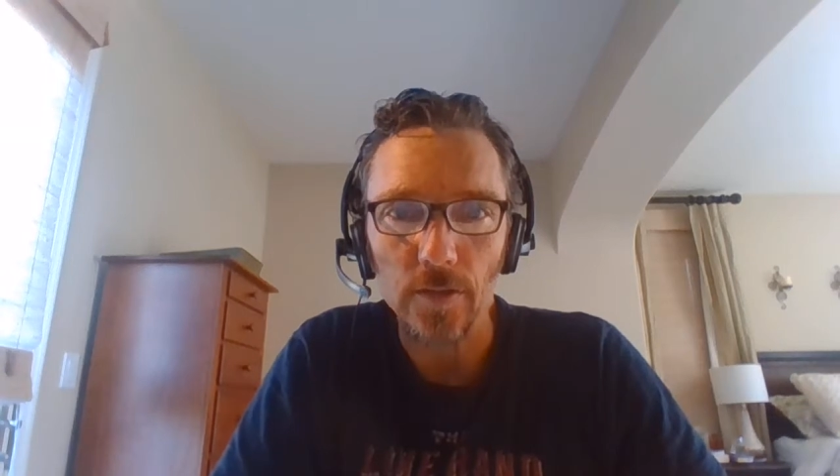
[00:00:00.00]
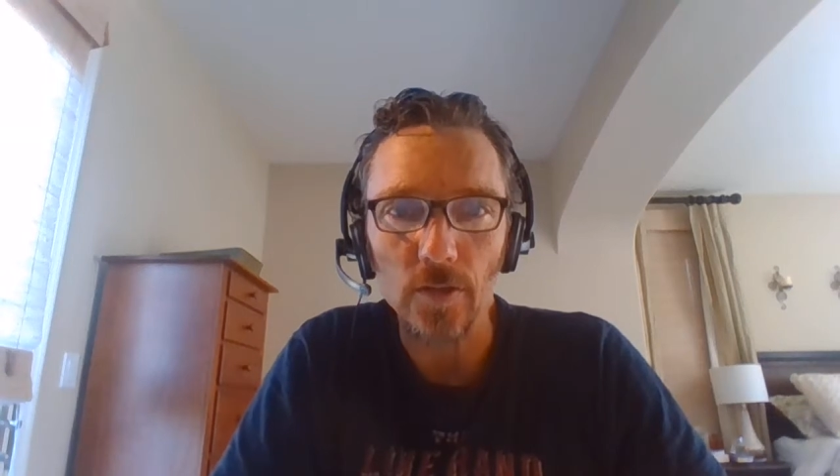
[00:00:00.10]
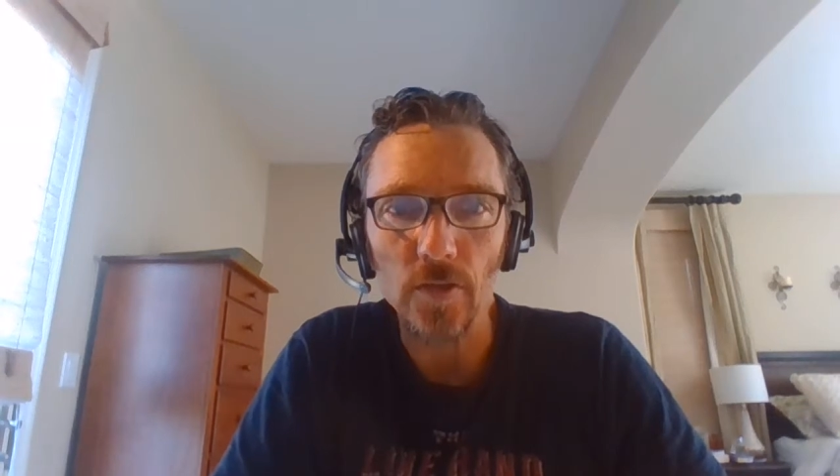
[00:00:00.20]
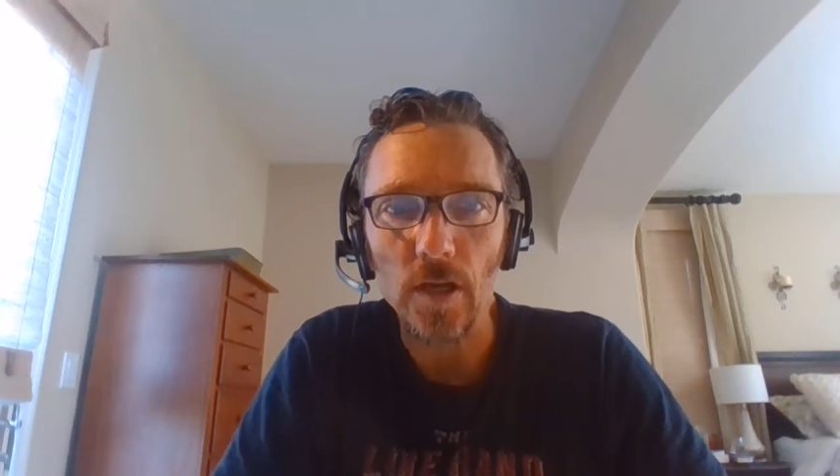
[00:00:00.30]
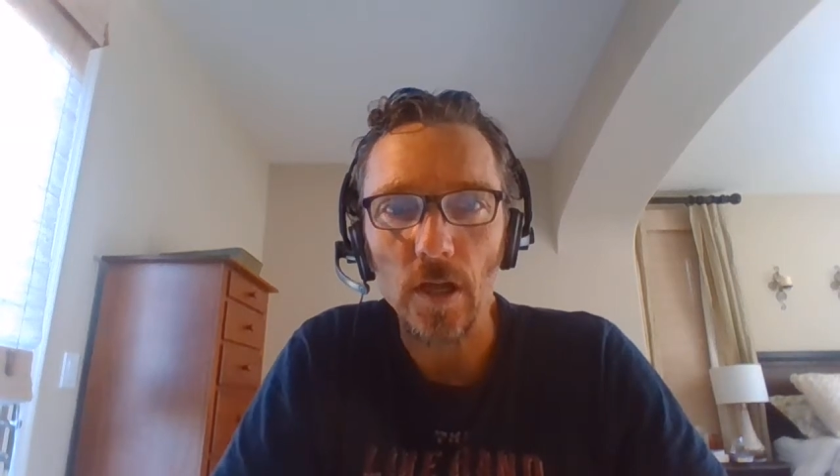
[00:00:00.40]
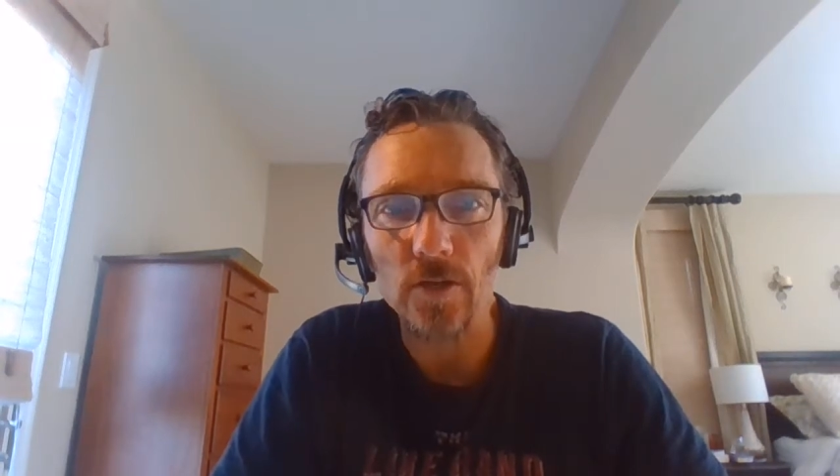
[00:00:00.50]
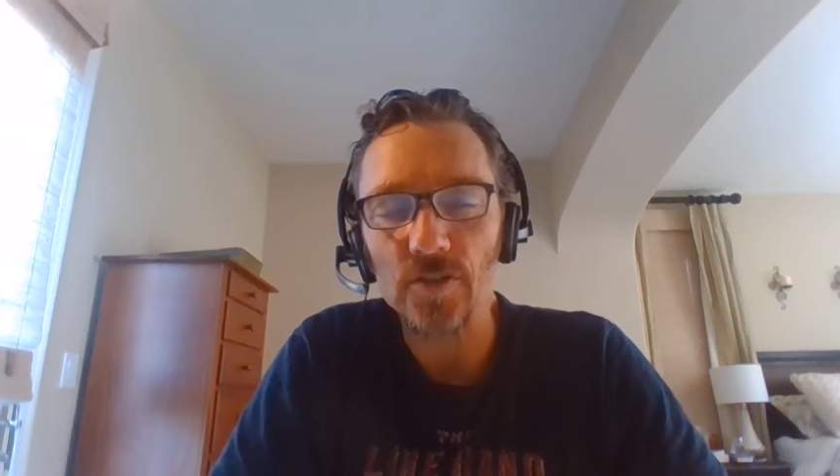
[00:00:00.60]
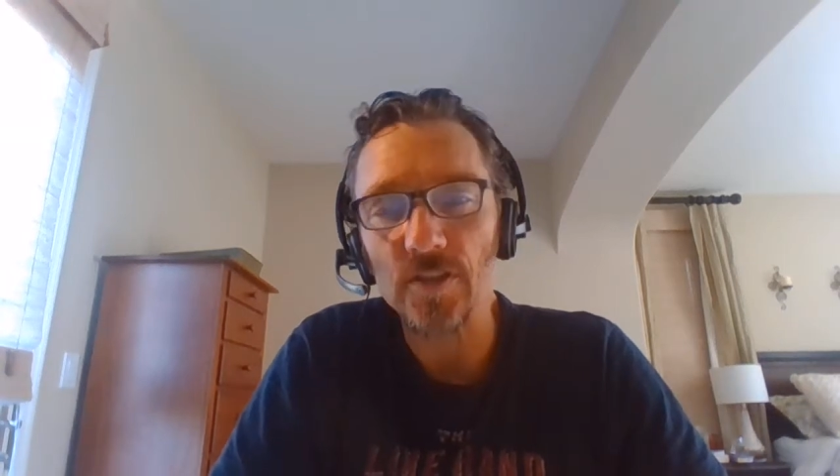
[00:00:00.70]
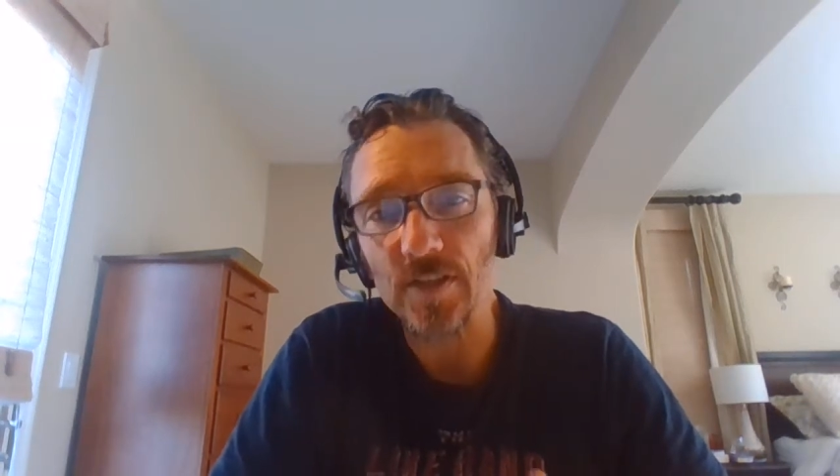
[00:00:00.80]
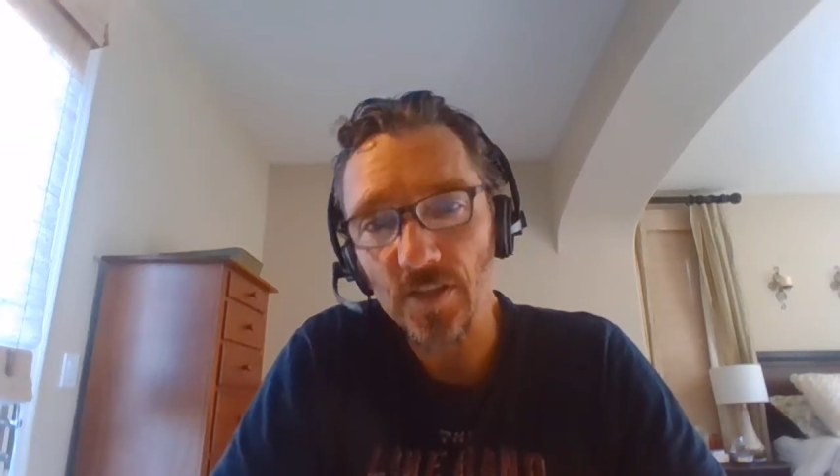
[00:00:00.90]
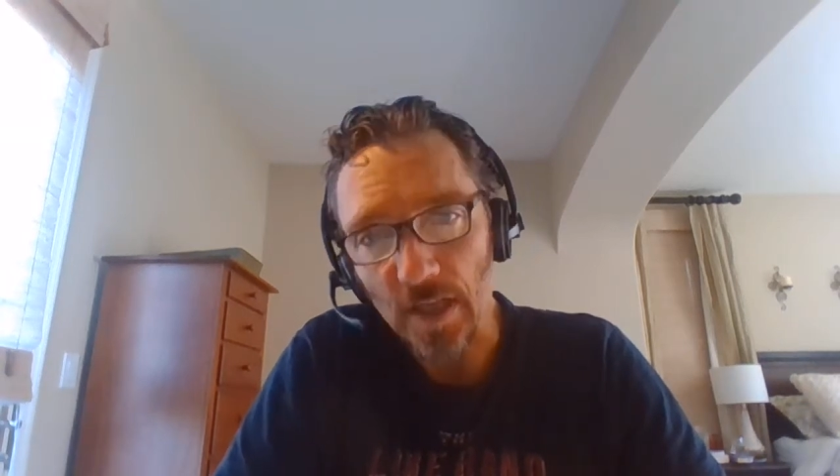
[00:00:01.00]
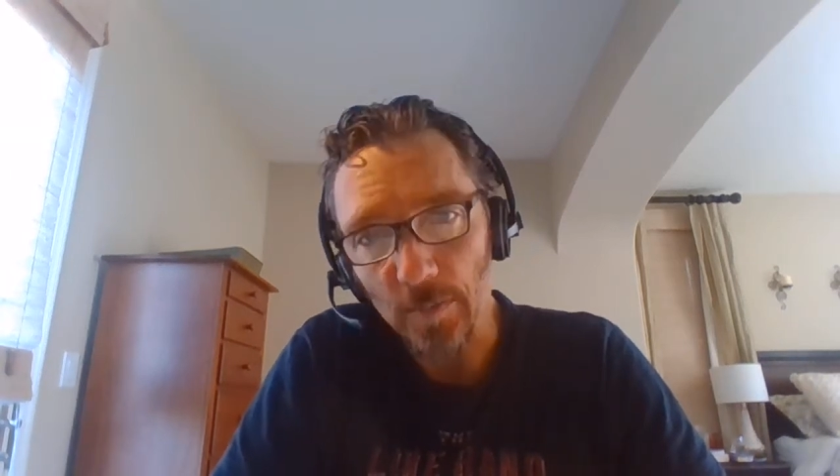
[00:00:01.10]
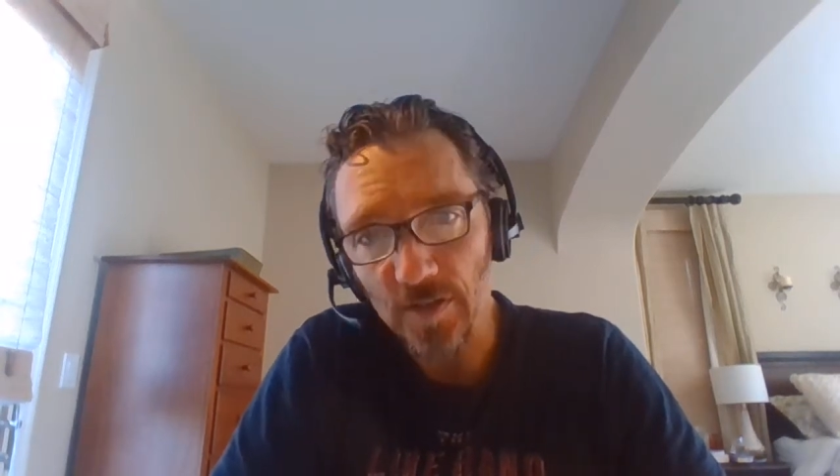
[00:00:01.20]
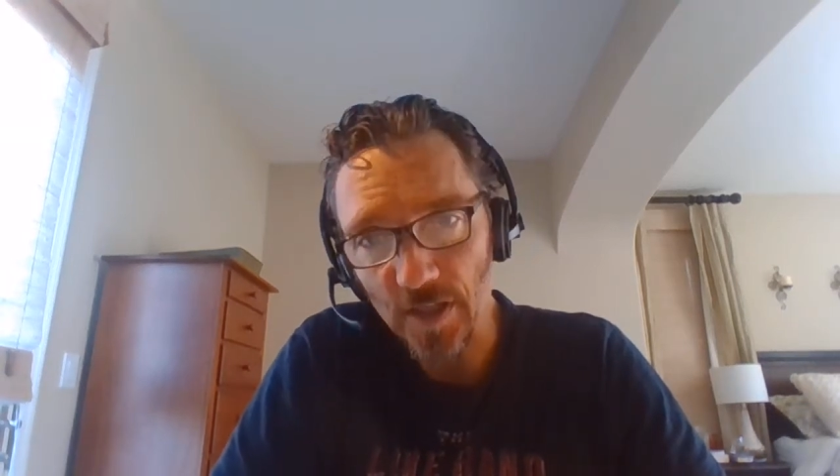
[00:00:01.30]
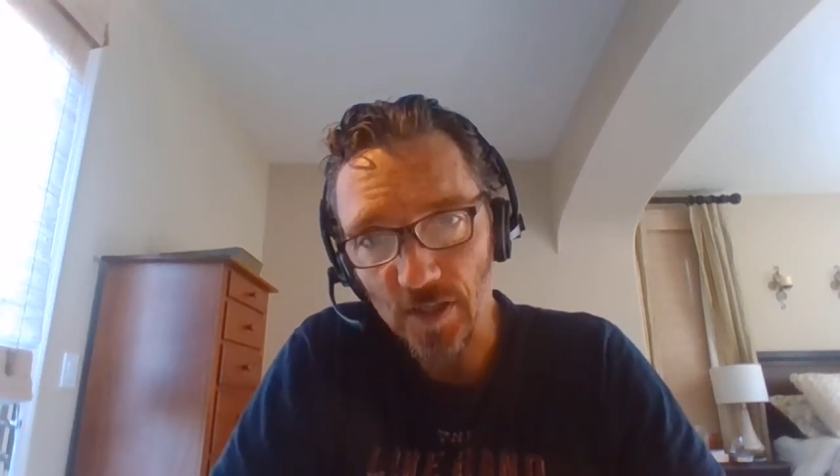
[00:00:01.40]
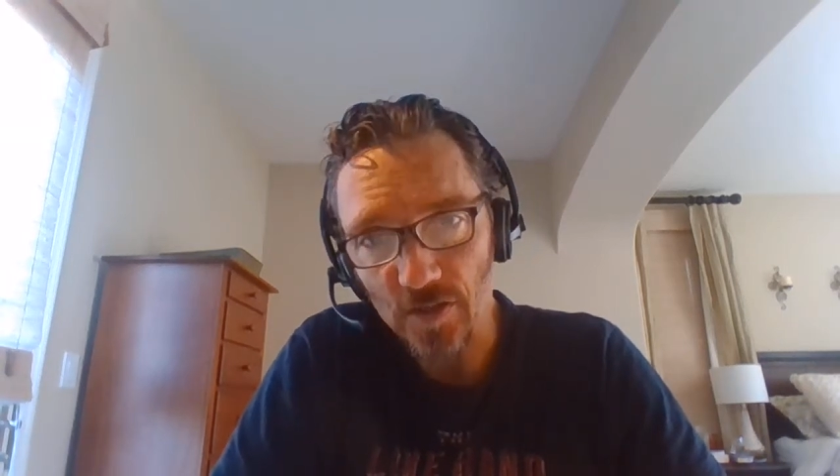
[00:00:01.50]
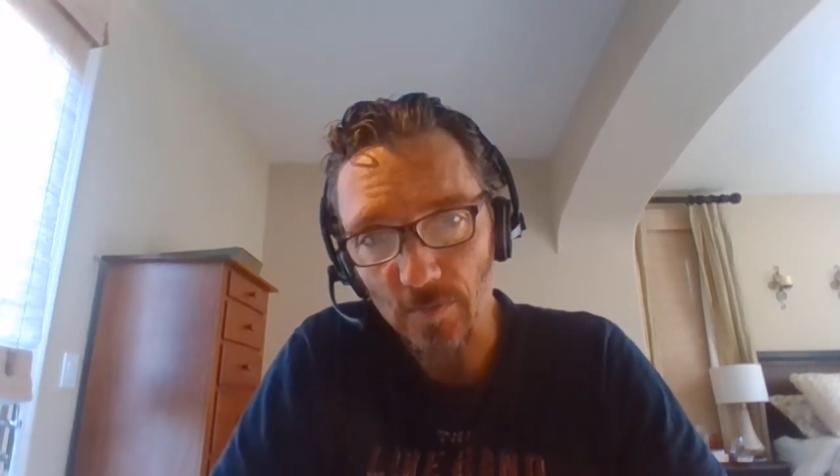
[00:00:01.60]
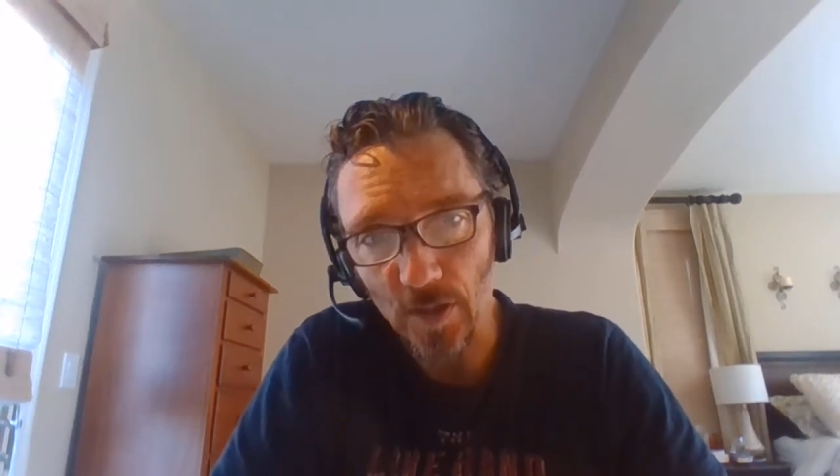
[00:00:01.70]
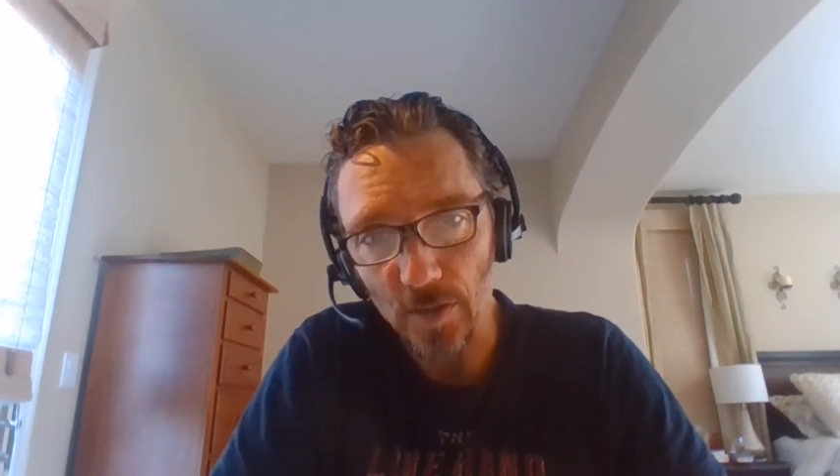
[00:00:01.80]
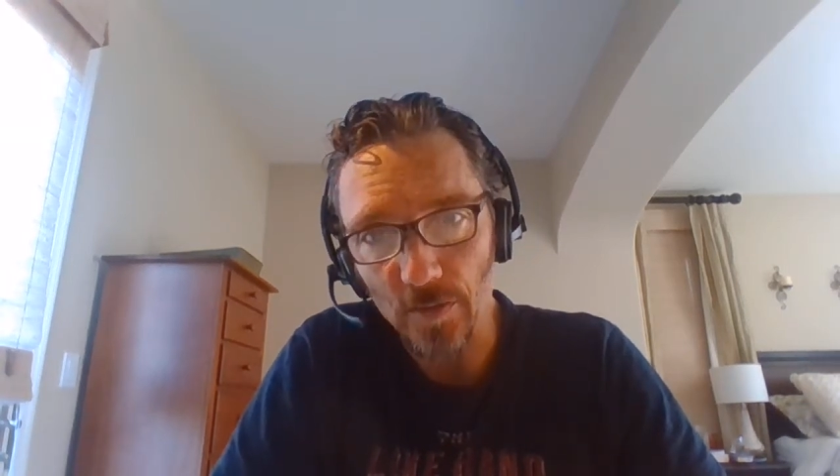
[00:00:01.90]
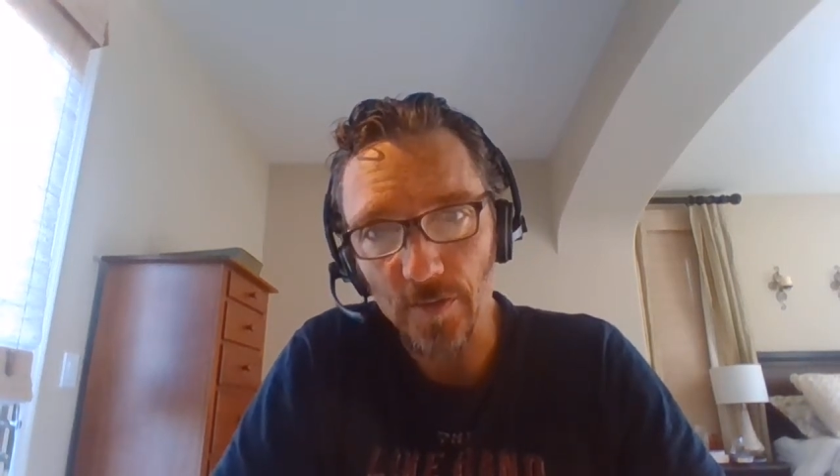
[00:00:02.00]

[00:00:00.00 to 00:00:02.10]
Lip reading: know, the college is in a stabilization mode.